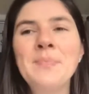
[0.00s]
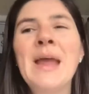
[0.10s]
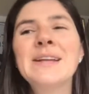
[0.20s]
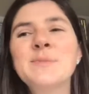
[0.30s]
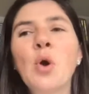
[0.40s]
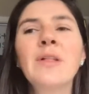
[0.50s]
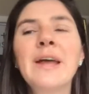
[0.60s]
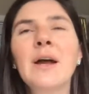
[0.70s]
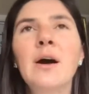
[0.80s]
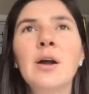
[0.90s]
It's more
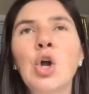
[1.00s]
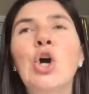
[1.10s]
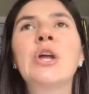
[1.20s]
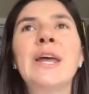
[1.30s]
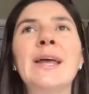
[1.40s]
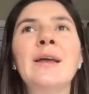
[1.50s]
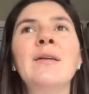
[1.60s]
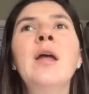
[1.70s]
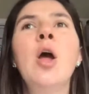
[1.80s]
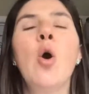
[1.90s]
like a
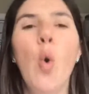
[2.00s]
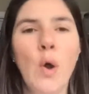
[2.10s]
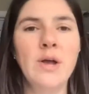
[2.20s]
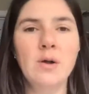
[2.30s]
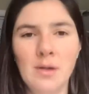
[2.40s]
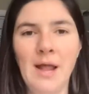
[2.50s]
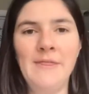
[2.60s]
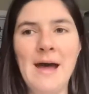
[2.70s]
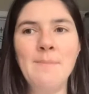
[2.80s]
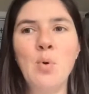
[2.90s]
cooking oil at
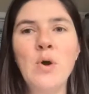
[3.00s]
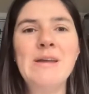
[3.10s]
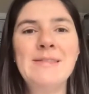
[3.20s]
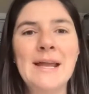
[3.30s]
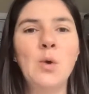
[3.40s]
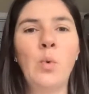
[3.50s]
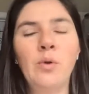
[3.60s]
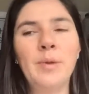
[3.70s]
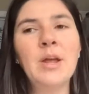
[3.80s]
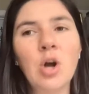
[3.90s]
that point than it
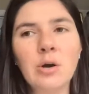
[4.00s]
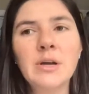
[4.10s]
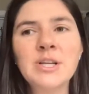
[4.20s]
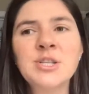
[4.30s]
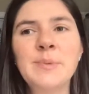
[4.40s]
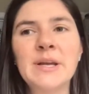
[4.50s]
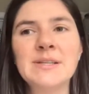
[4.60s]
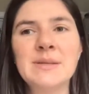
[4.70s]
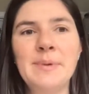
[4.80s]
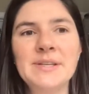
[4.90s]
will be garnish,
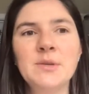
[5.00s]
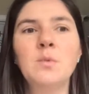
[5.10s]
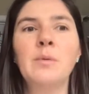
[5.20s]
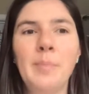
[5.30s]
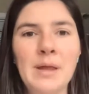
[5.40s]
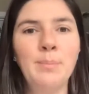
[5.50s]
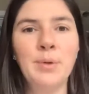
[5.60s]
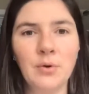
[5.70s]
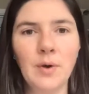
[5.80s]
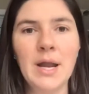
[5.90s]
because the basil will be
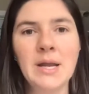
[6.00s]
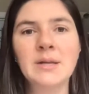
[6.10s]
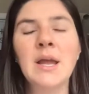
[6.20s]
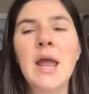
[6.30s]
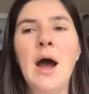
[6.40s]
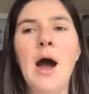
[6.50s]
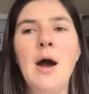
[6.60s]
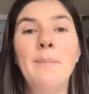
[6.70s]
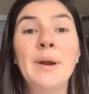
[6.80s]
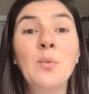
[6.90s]
pureed,
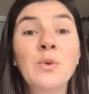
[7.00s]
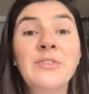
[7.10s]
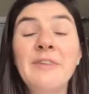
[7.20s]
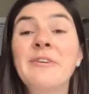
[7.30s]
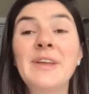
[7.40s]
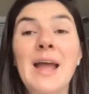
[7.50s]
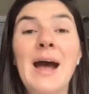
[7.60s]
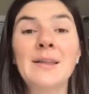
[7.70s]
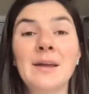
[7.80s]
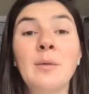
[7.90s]
but it will definitely
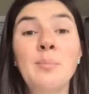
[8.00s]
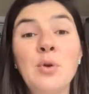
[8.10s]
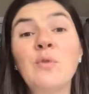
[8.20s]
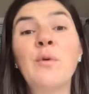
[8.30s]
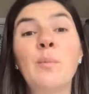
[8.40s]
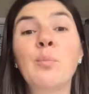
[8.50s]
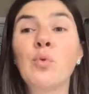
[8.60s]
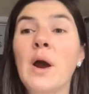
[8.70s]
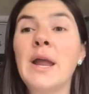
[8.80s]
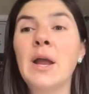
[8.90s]
add like a beautiful,
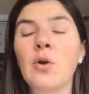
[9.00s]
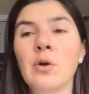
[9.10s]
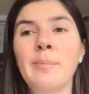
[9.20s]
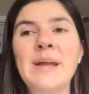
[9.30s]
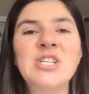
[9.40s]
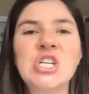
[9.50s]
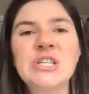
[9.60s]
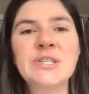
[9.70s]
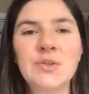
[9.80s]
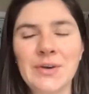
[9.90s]
bright,
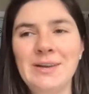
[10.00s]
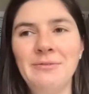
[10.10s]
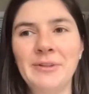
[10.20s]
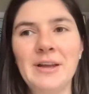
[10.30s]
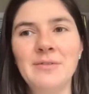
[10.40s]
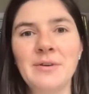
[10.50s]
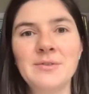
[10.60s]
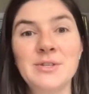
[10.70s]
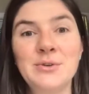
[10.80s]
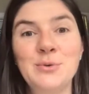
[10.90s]
herbaceous green flavor
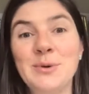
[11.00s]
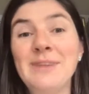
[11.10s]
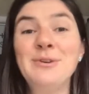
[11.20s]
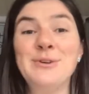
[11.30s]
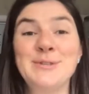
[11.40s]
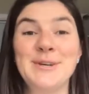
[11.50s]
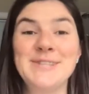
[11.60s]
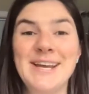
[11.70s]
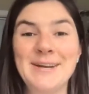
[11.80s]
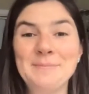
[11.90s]
to whatever you're
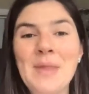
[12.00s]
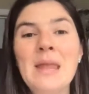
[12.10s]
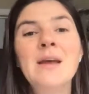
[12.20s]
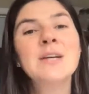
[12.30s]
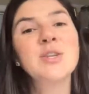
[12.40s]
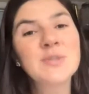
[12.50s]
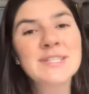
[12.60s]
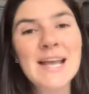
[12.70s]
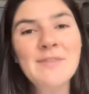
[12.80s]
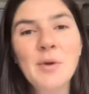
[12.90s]
sauteing. So
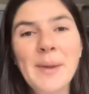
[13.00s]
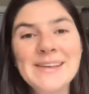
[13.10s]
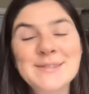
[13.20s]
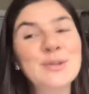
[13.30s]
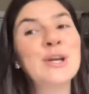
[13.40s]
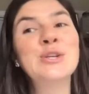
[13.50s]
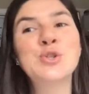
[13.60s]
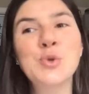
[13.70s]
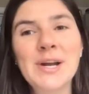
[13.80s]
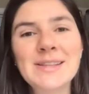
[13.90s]
save your basil,
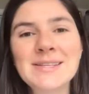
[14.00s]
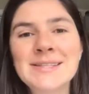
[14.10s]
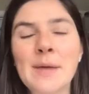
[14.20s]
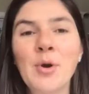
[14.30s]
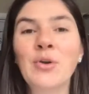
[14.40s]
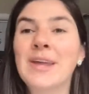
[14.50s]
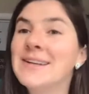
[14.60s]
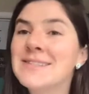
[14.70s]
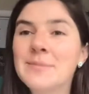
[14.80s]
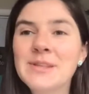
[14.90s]
enjoy it this summer,
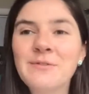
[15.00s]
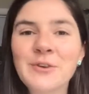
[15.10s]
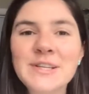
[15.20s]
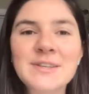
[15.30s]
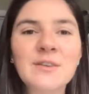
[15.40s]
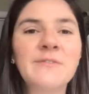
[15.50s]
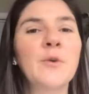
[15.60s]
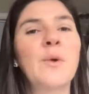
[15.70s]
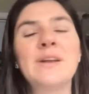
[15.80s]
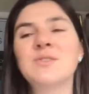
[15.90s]
get some in the freezer
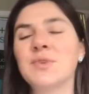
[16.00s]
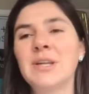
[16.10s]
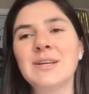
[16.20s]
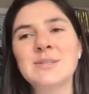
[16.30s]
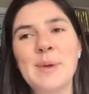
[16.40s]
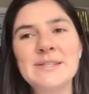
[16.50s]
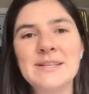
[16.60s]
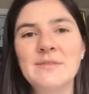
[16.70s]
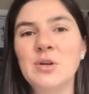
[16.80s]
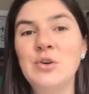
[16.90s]
for when it's really
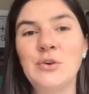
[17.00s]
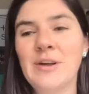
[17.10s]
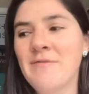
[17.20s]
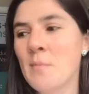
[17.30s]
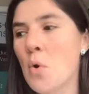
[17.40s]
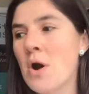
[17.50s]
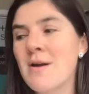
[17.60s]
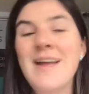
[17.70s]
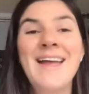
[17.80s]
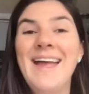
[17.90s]
expensive and you don't have
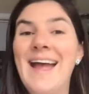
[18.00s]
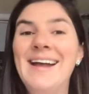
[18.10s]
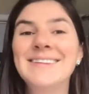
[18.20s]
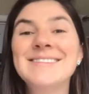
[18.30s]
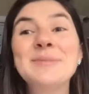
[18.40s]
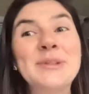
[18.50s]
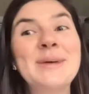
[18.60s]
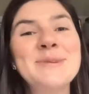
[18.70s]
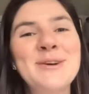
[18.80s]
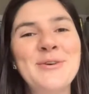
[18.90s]
more, and someone
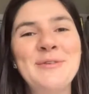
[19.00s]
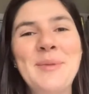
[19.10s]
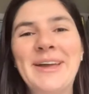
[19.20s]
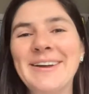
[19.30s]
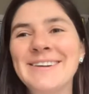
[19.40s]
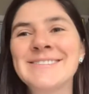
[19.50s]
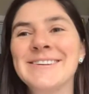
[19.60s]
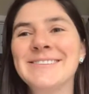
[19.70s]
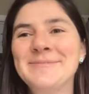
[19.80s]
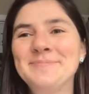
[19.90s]
let me know if you make a
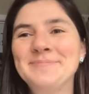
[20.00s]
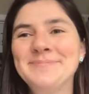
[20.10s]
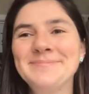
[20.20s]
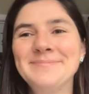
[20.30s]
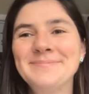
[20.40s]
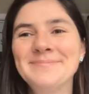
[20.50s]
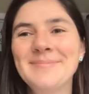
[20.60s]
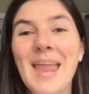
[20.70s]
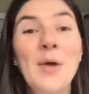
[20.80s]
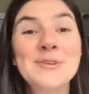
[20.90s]
cocktail.
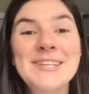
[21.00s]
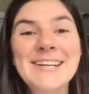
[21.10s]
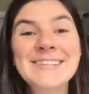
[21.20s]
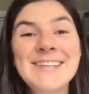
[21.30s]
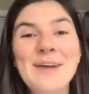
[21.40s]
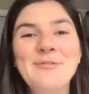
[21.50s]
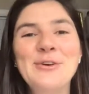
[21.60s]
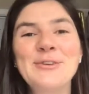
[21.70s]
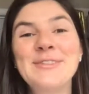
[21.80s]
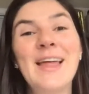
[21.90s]
We'll see you next time
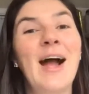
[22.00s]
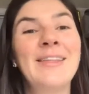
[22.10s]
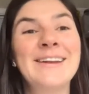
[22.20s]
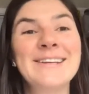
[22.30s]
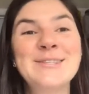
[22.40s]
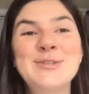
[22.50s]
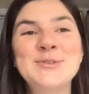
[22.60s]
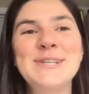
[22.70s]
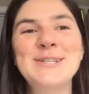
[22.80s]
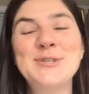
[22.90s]
for the next
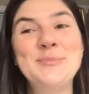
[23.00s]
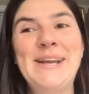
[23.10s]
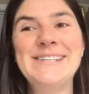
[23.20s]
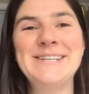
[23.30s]
Tuesday 2-Minute Tip.